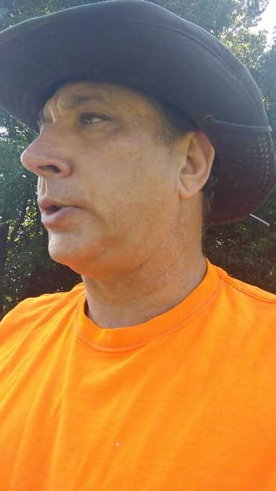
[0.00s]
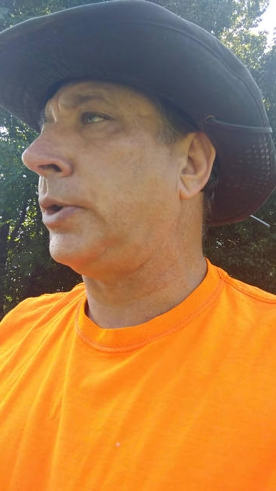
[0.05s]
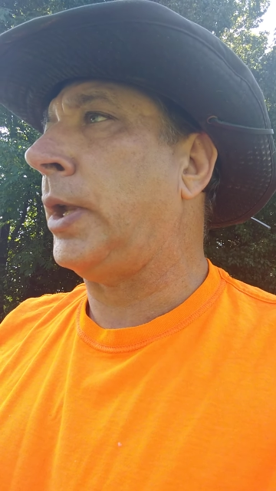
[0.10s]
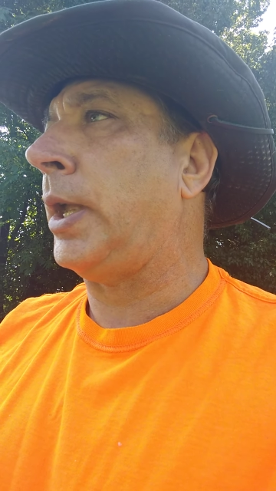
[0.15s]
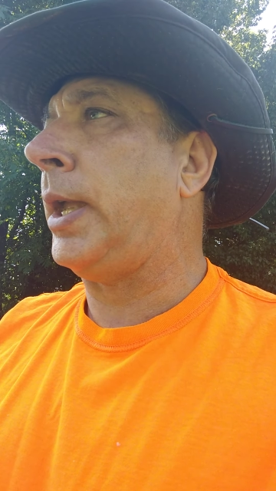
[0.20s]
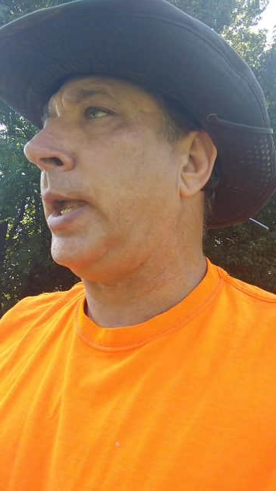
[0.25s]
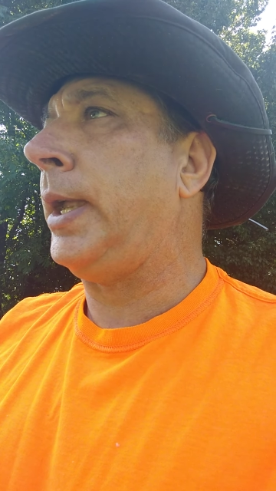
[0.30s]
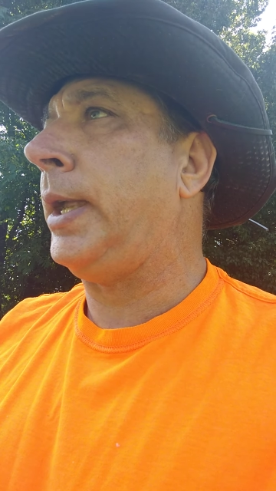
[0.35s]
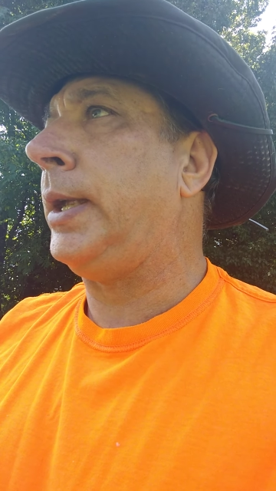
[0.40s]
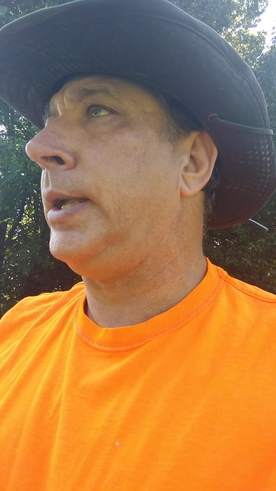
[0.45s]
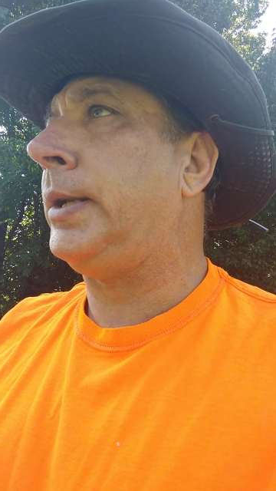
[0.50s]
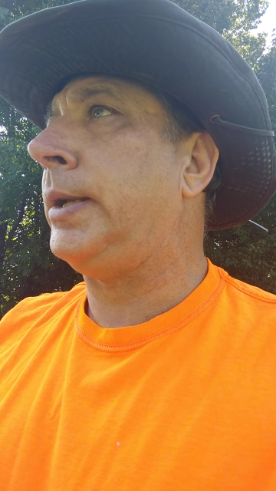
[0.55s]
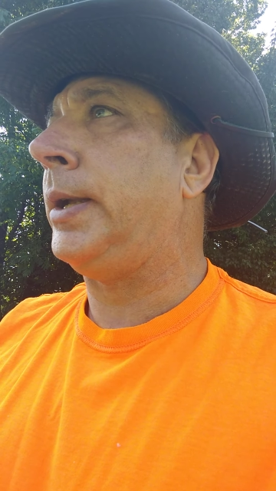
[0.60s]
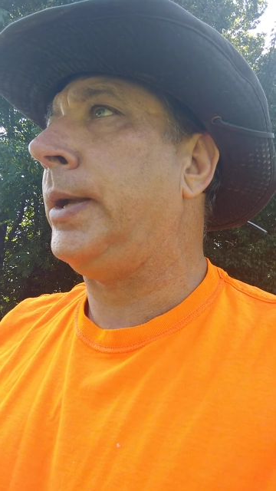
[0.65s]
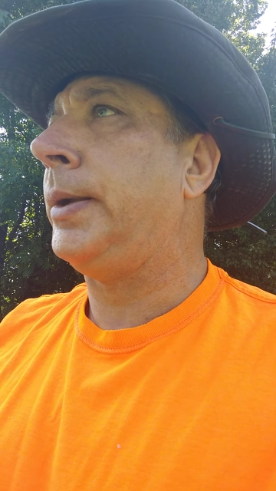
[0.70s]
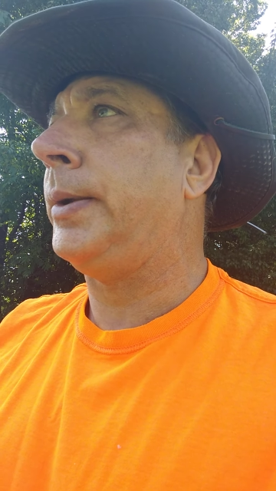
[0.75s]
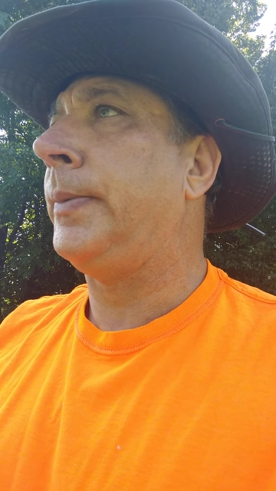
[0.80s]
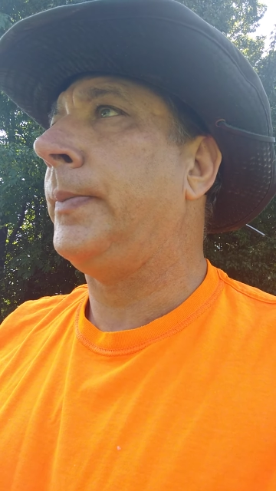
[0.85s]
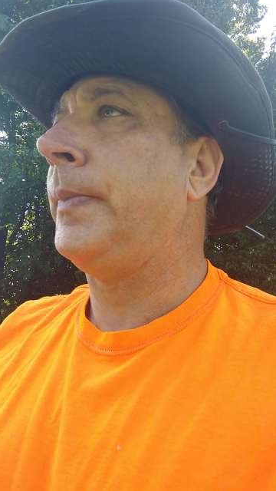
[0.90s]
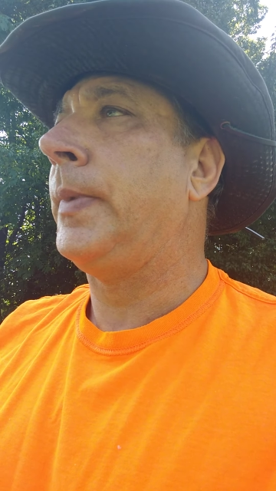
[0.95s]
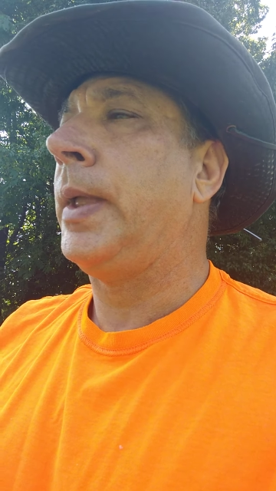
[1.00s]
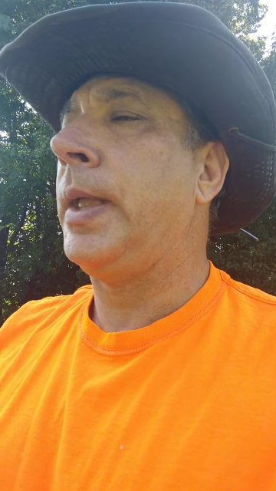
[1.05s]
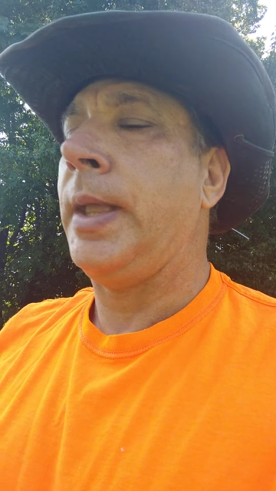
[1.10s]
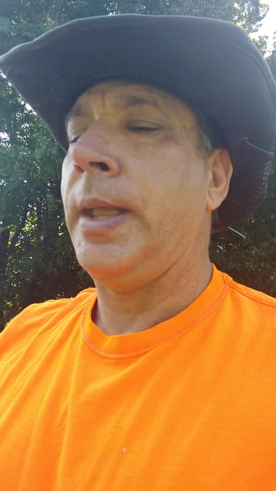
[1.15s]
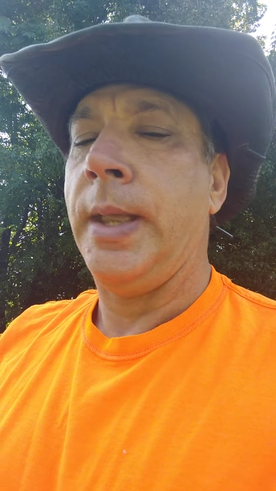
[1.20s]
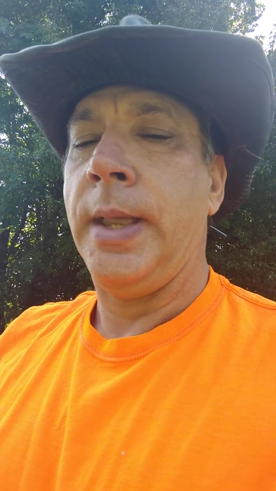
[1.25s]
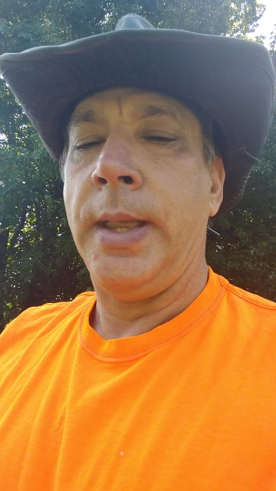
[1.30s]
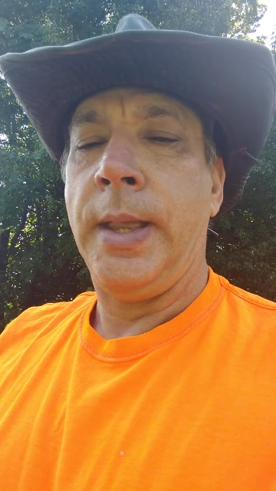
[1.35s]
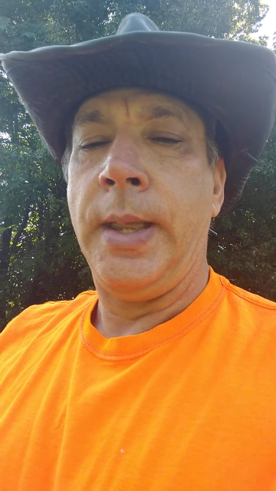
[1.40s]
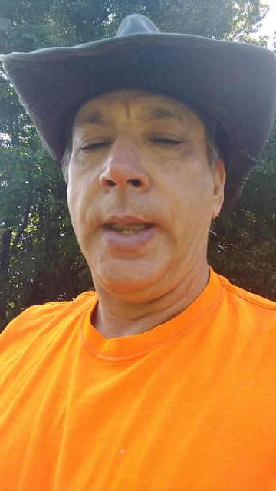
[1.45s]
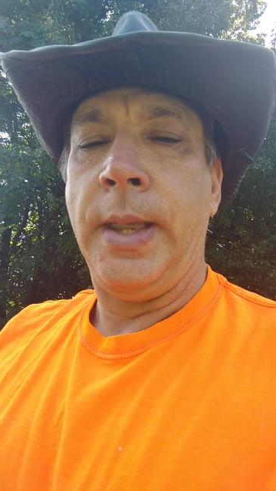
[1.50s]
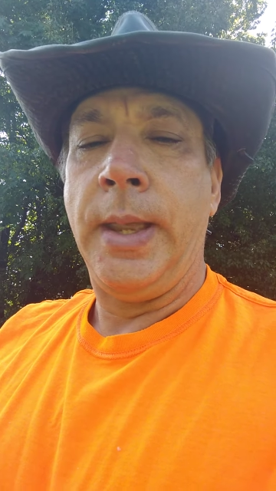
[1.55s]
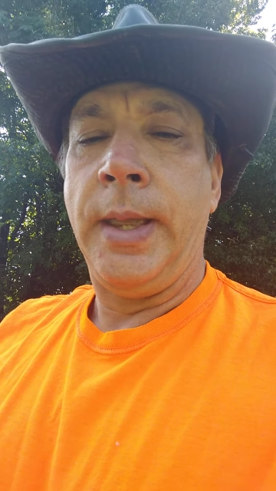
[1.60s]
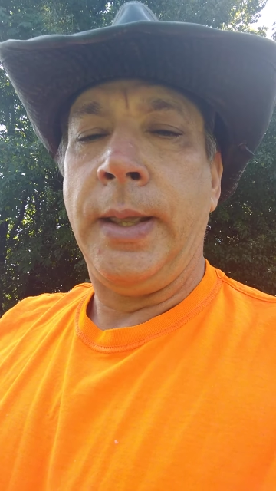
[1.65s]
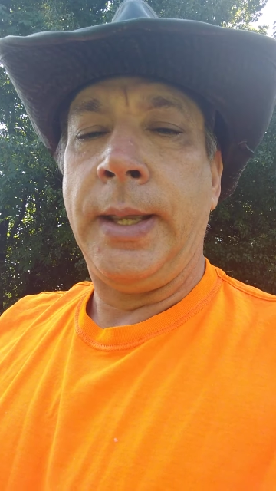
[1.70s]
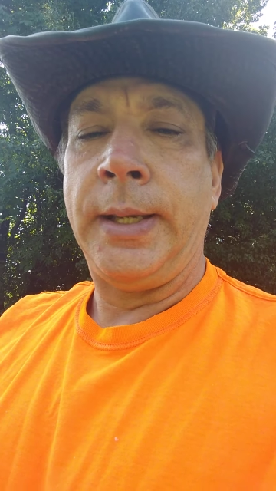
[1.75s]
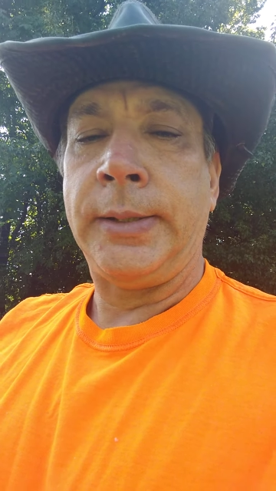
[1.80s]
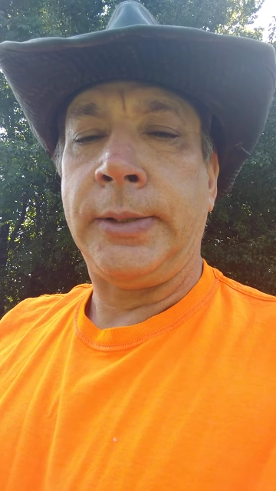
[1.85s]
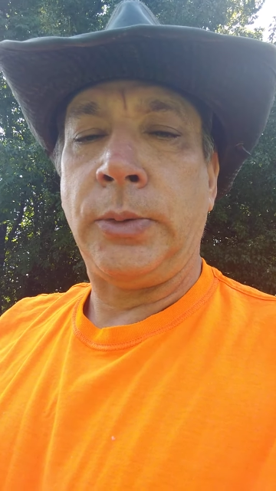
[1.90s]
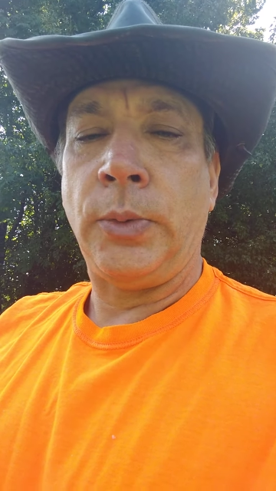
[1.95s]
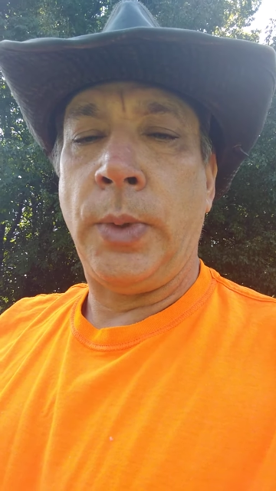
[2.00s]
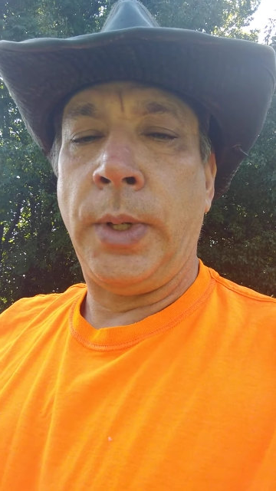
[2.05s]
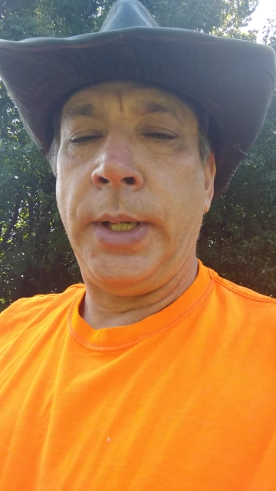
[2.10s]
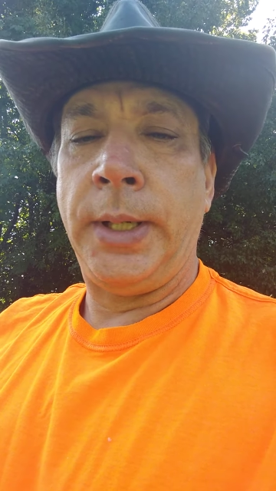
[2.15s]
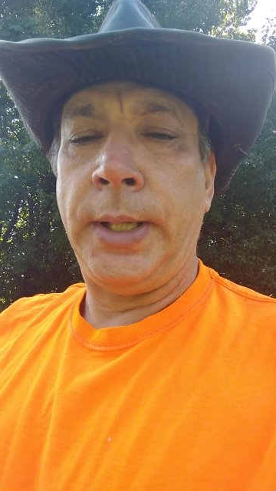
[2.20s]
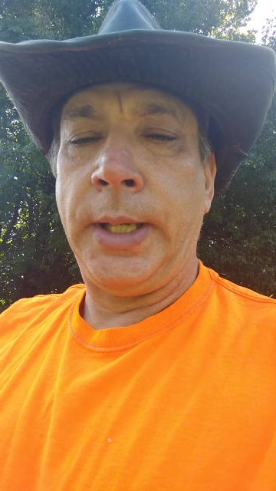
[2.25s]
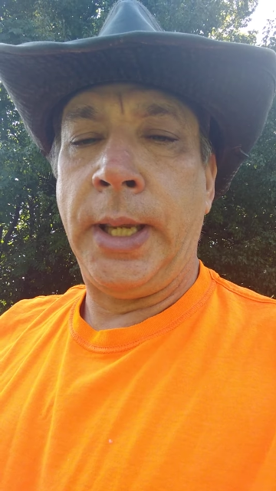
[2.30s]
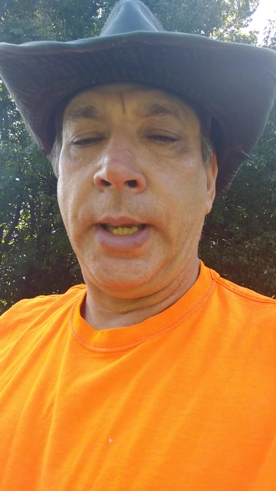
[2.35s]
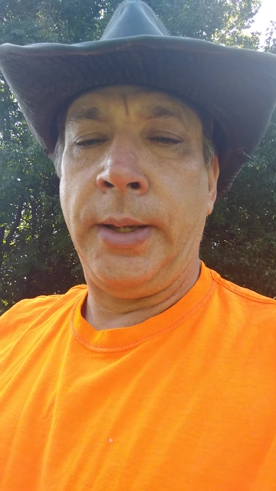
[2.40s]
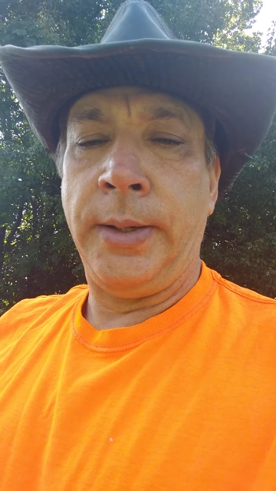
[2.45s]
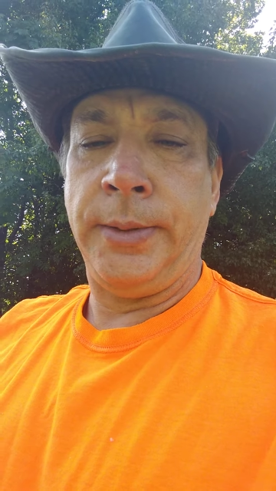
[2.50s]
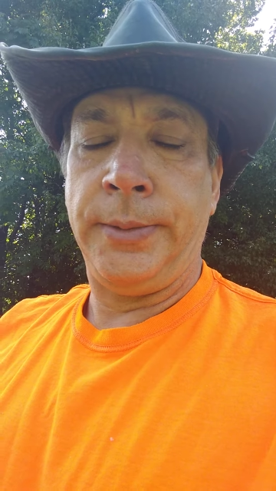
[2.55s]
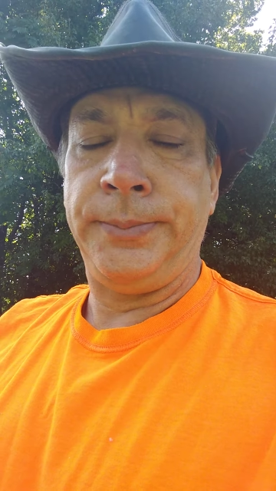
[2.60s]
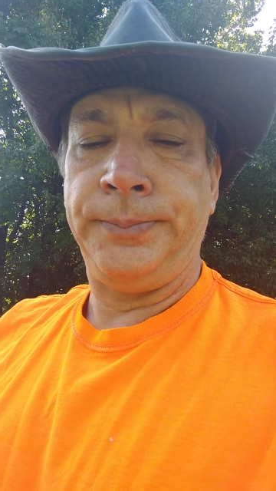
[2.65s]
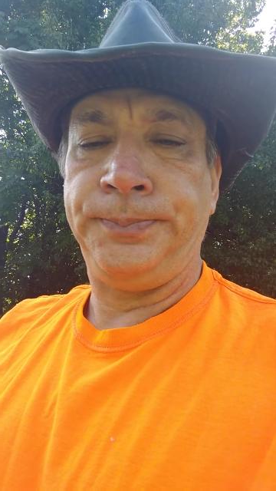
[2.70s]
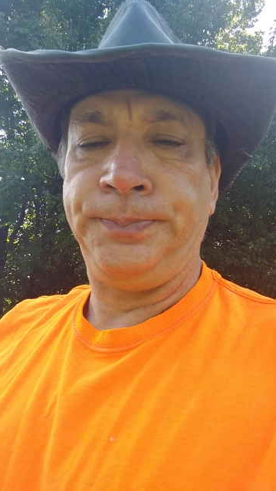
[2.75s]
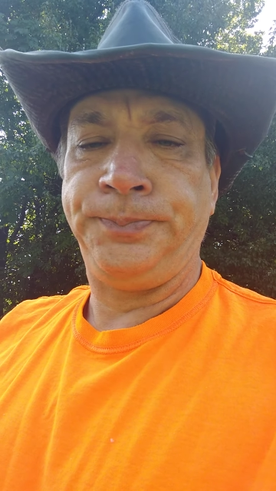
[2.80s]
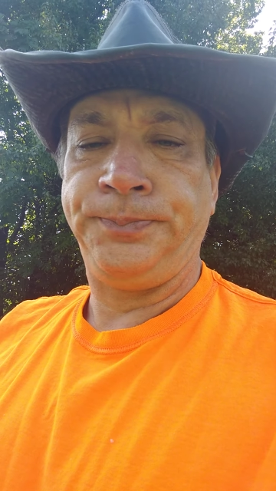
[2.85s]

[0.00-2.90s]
shade, that's the way to go.